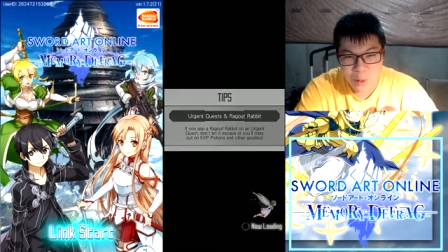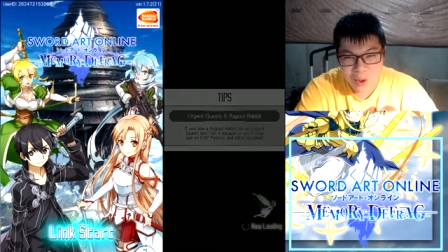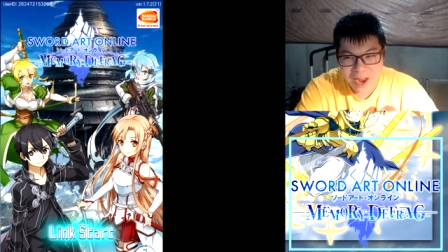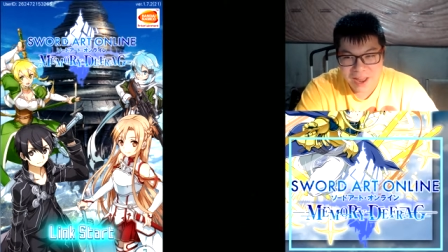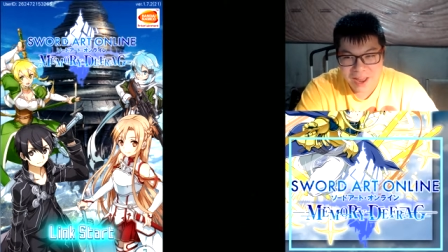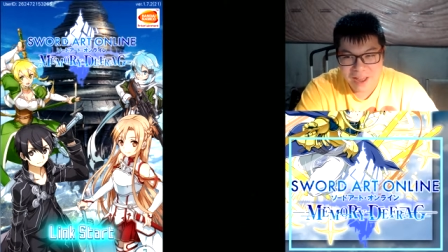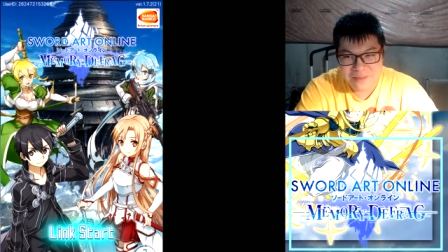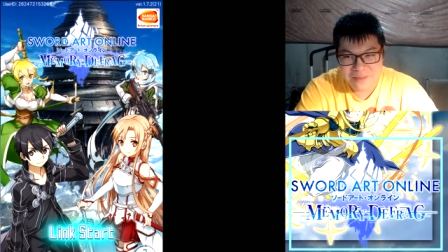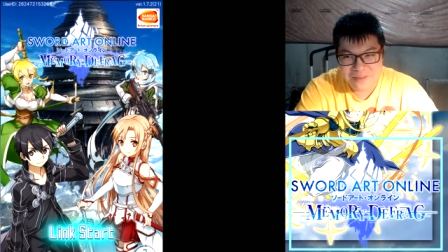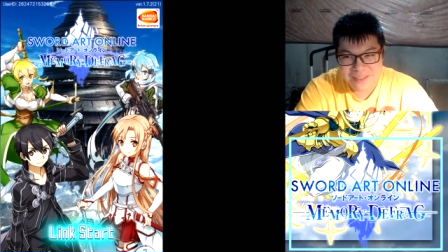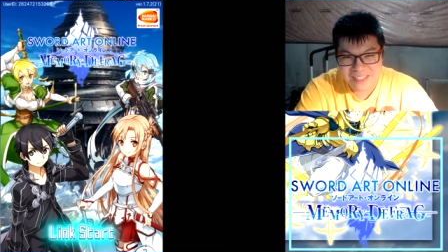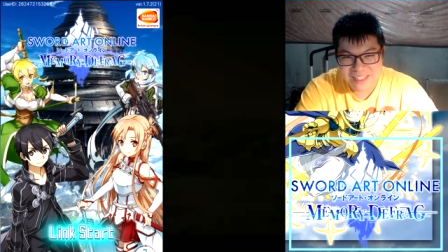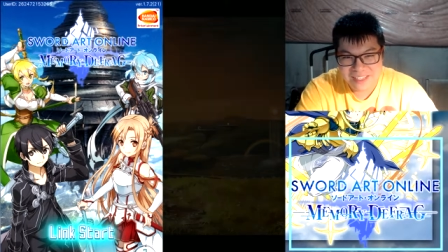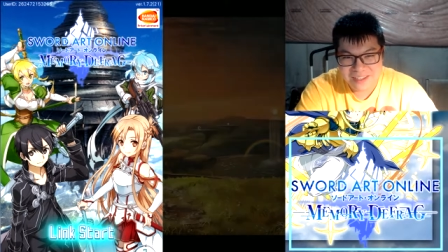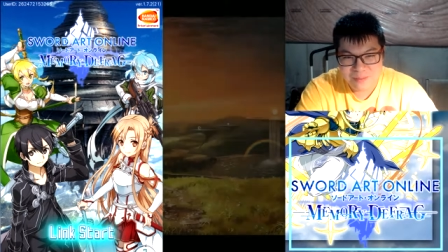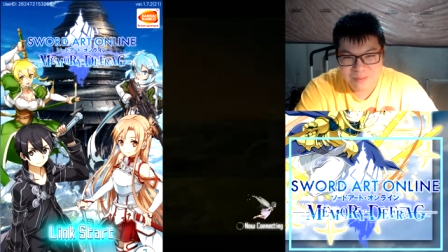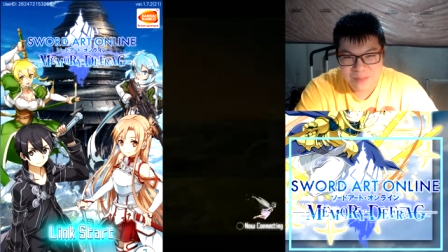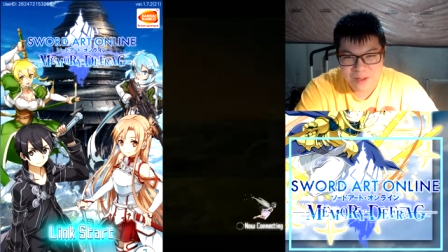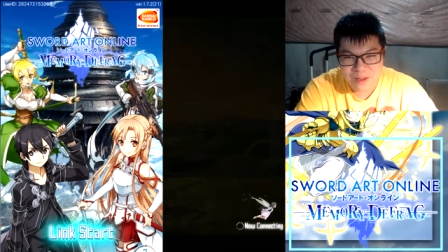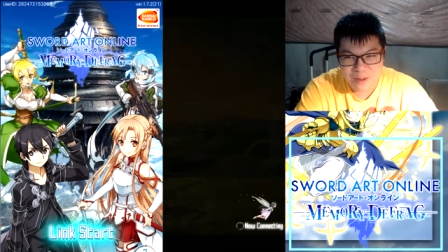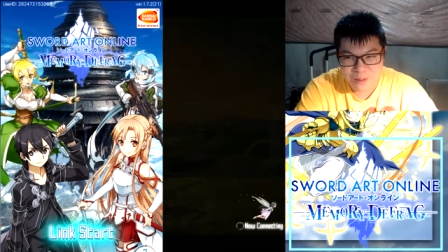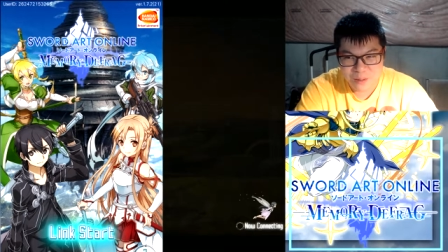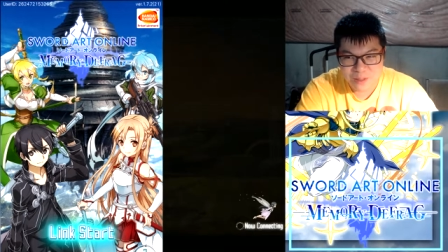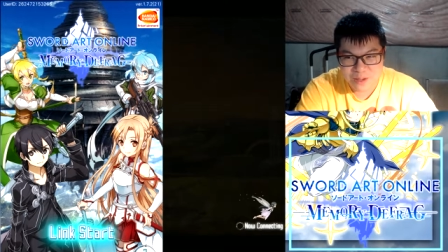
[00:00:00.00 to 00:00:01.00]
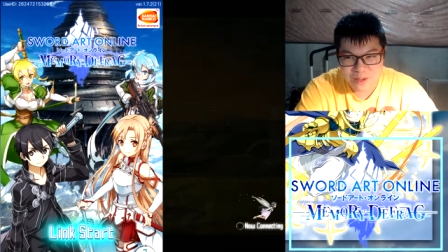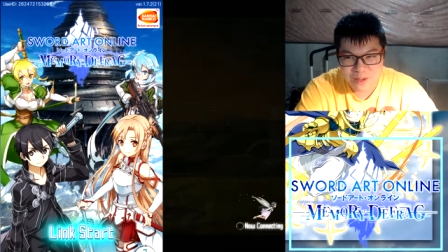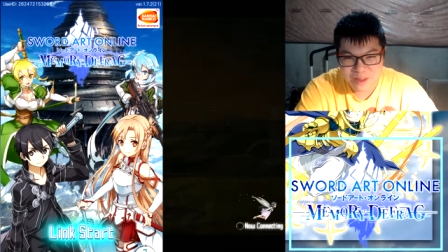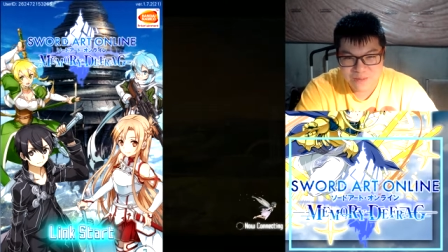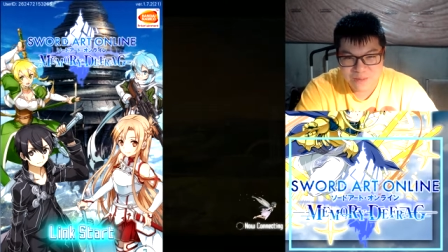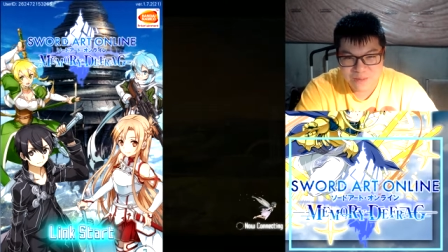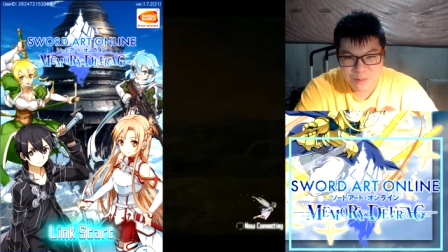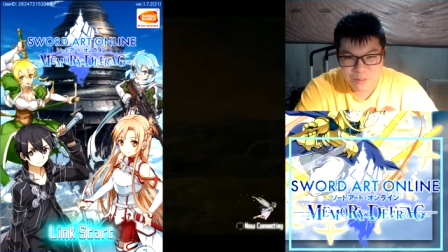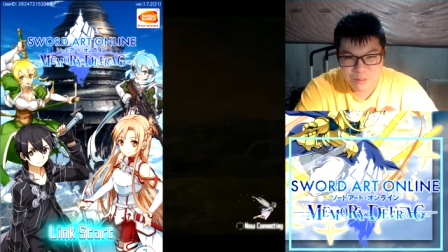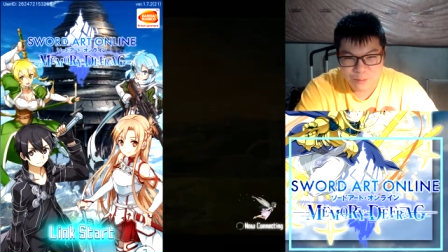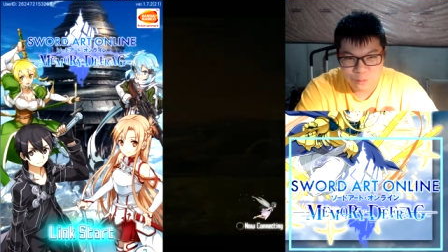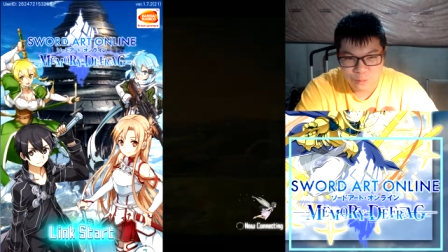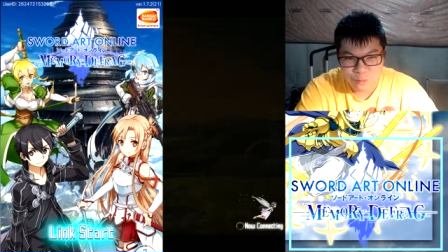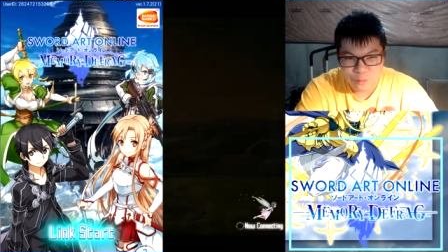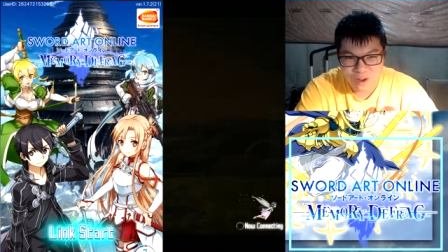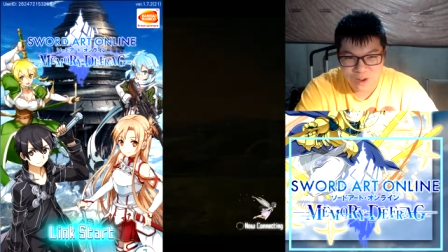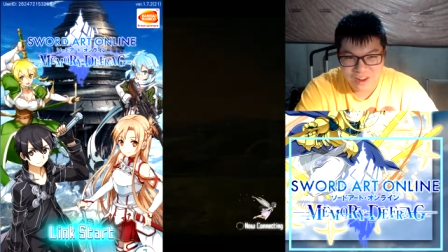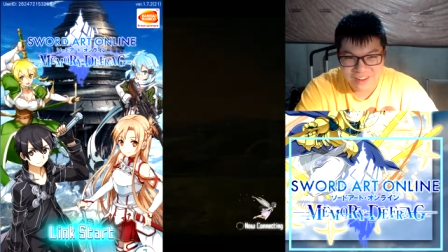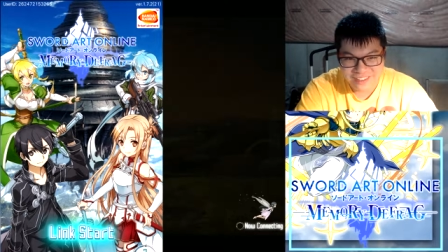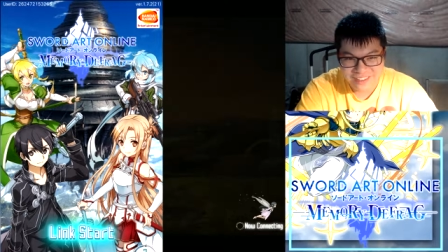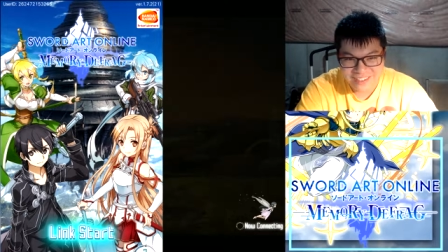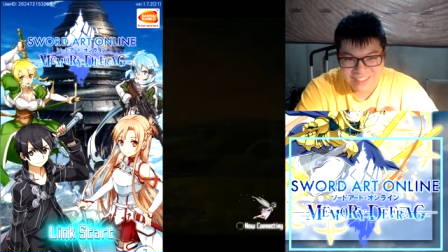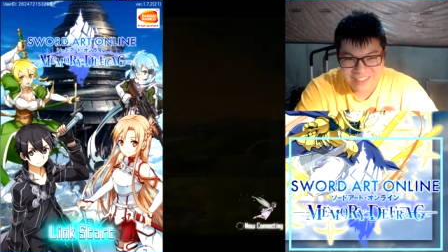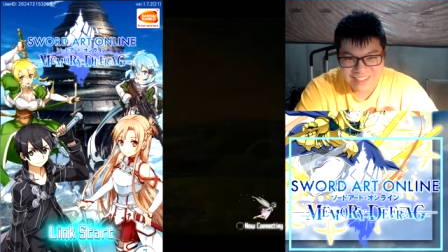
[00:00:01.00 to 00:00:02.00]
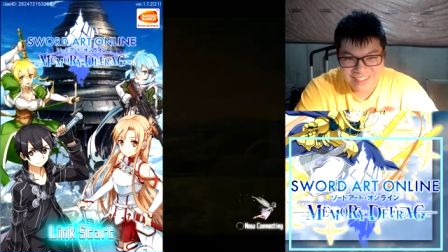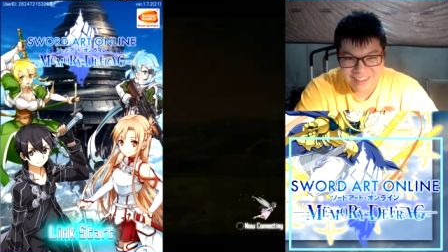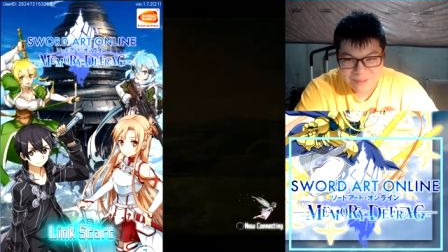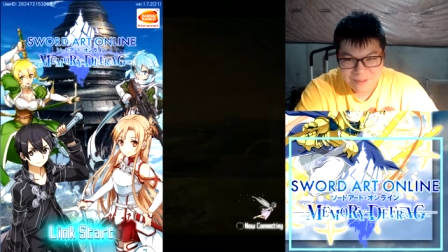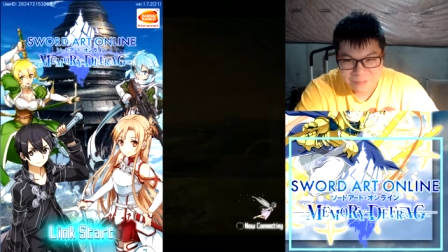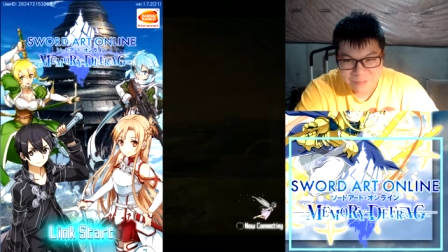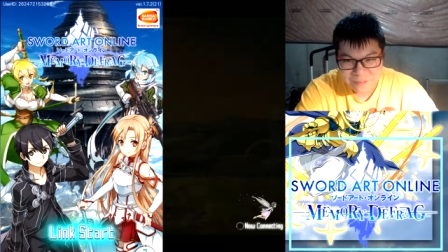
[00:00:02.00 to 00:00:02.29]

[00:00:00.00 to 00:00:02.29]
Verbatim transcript: I haven't seen Mikoto even once,